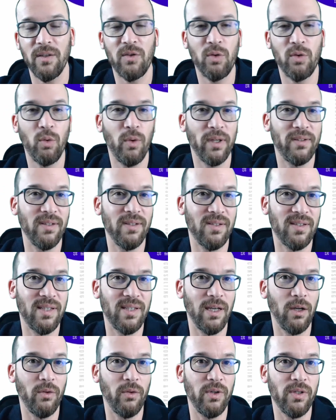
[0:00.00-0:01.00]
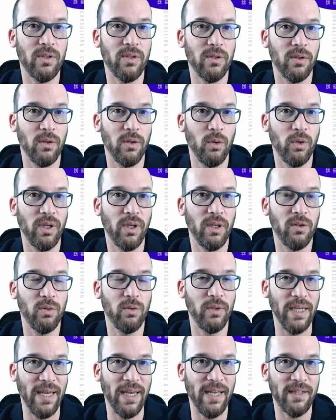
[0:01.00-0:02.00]
to what the seller is looking
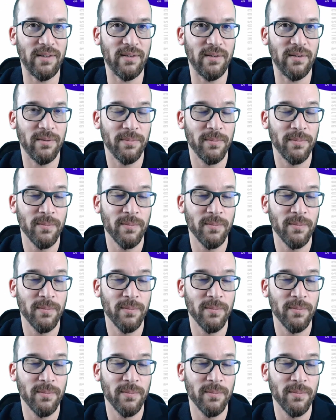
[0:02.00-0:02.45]
to get,